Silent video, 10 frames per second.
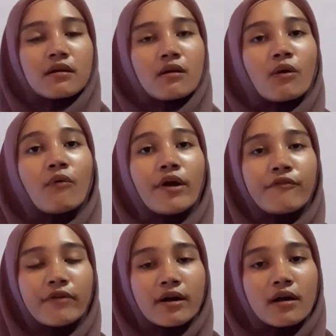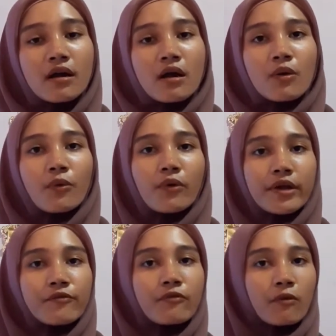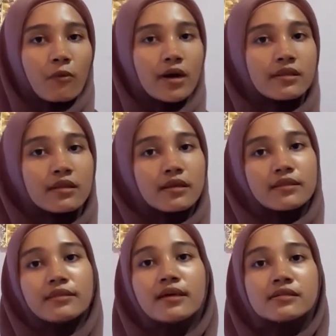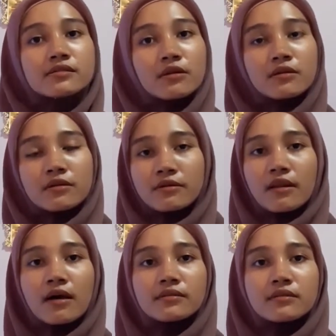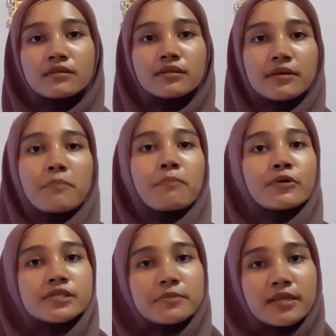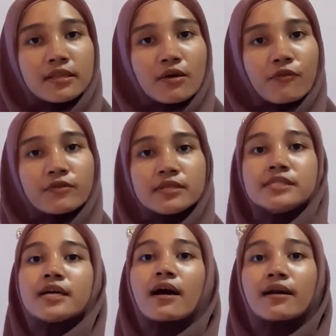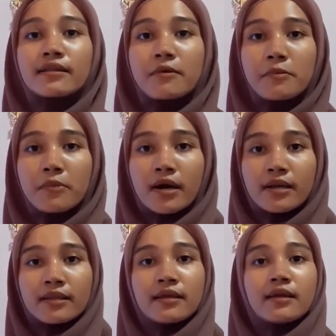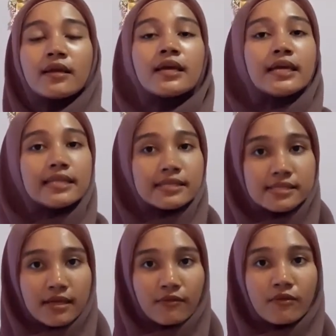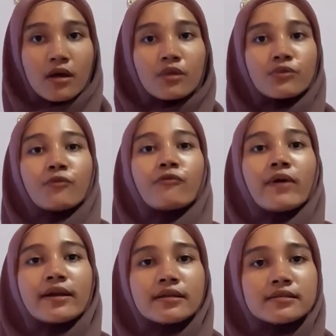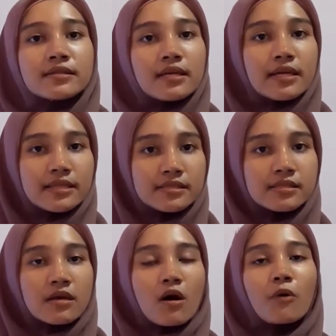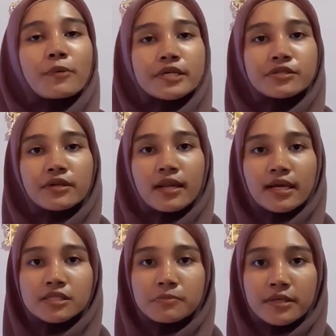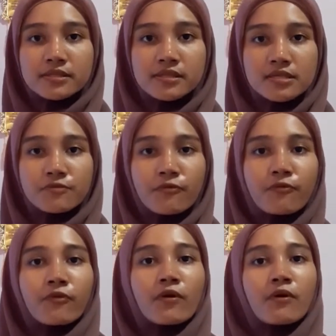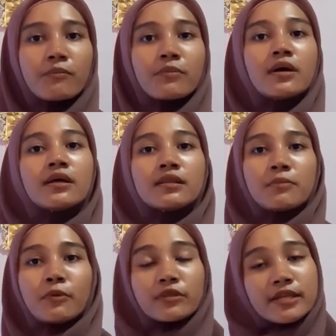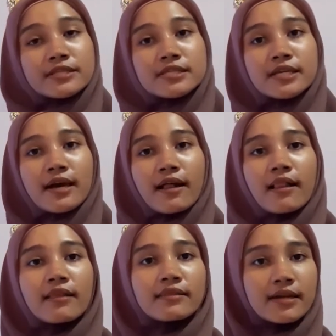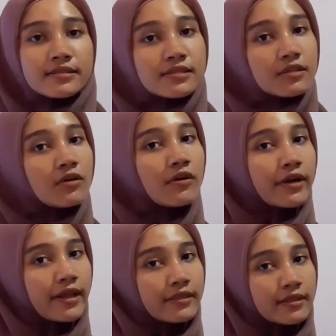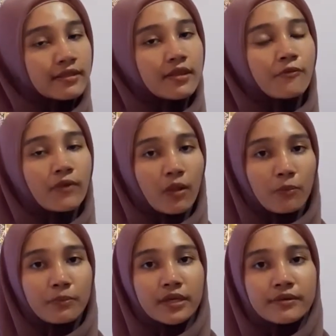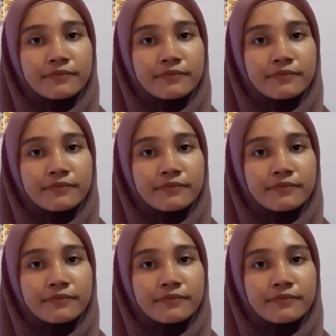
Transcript: However, going forward, it does not rule out the possibility of the Jakarta MRT itself to finance its operational expenses from the potential transit-oriented development.